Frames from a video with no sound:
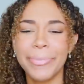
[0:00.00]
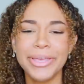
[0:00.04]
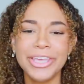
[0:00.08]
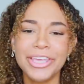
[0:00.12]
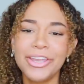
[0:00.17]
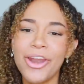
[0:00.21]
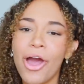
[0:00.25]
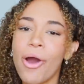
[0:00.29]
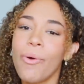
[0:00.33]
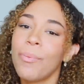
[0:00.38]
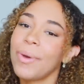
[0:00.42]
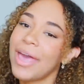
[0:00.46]
But
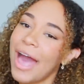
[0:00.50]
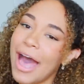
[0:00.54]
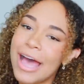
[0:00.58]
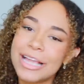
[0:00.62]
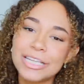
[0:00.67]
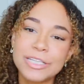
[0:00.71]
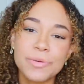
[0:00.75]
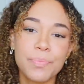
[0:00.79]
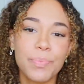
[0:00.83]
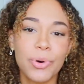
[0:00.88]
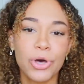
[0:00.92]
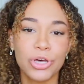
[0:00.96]
you know, we
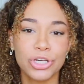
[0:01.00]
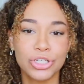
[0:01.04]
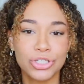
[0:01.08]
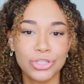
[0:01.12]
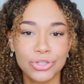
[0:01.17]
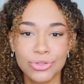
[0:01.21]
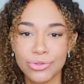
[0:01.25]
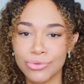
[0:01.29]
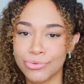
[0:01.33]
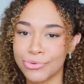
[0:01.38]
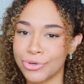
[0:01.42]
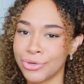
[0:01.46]
had to
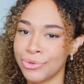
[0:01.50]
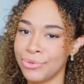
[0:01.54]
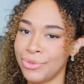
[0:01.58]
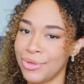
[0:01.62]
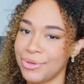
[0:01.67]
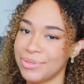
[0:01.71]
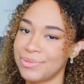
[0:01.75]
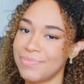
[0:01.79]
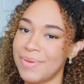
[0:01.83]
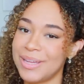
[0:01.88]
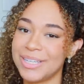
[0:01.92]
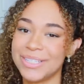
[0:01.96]
push through
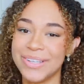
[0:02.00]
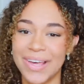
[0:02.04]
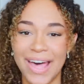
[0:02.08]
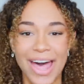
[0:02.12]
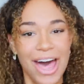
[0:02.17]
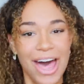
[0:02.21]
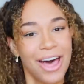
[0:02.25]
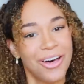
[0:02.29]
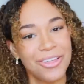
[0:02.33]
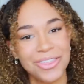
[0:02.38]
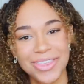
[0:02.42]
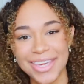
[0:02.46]
those mental
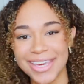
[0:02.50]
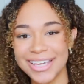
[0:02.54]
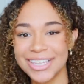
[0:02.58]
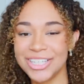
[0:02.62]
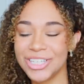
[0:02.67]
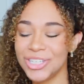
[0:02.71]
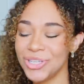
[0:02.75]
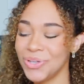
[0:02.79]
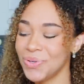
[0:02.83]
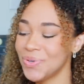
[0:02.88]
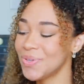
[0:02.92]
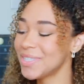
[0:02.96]
health
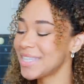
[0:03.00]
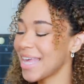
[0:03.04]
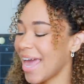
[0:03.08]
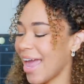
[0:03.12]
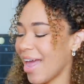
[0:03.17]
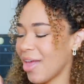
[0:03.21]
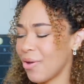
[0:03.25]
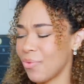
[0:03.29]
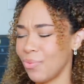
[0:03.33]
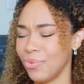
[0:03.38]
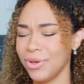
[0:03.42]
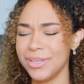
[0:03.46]
issues,
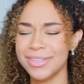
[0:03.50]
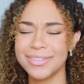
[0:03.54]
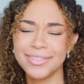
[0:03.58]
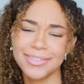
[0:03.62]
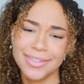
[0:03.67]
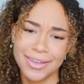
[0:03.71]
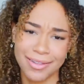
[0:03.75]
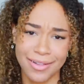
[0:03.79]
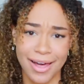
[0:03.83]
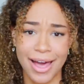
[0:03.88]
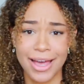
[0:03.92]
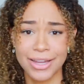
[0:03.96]
and we
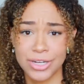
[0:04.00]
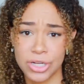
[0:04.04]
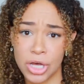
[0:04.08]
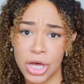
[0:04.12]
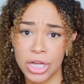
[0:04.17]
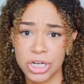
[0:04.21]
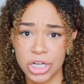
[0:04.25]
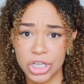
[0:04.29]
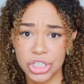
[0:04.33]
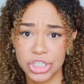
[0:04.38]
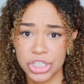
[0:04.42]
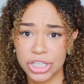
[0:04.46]
still had to
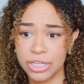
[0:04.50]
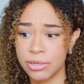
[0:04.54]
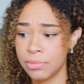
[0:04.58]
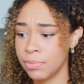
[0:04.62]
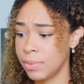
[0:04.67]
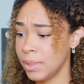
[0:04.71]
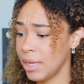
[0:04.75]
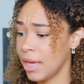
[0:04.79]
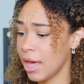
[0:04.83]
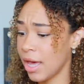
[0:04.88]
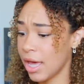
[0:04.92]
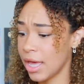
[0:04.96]
audition
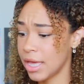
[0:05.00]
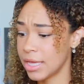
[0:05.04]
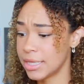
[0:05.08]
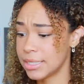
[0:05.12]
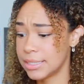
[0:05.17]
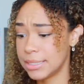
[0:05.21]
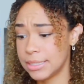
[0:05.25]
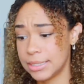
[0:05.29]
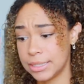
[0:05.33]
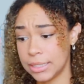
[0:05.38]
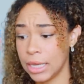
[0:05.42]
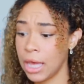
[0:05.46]

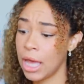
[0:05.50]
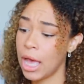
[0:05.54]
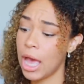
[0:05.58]
because